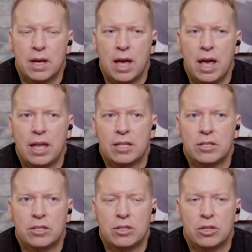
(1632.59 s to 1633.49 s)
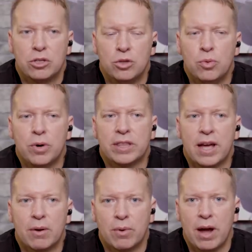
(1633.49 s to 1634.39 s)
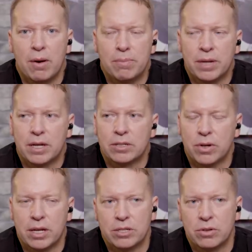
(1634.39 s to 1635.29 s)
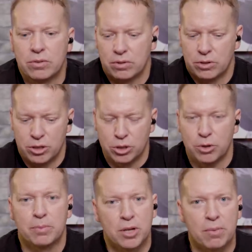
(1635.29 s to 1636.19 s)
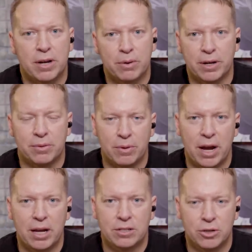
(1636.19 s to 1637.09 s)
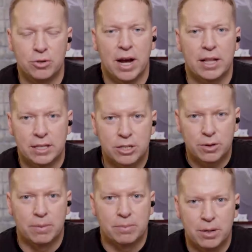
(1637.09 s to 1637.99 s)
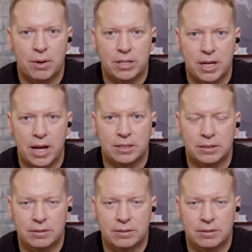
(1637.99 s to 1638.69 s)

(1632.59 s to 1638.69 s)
And you went that route because, okay, so you, the script's already written, right? So you got this script, Tijuana Jackson,